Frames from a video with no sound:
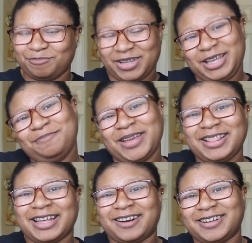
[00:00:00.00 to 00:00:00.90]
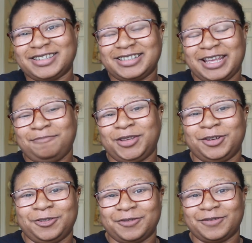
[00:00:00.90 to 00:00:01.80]
He made that on his
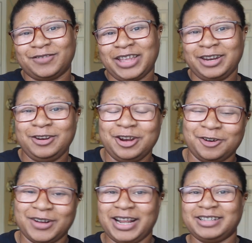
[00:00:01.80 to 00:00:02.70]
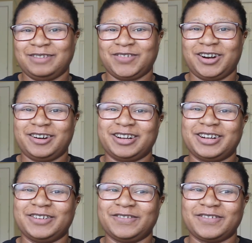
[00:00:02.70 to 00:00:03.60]
debut that no one has ever heard
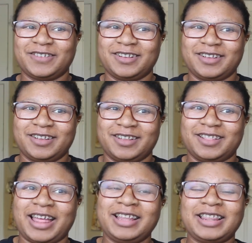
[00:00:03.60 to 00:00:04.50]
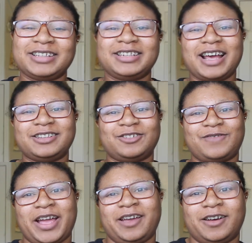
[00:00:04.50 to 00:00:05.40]
of. Like, that's not to
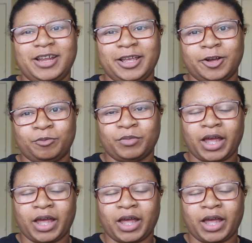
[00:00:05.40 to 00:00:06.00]
rag on him.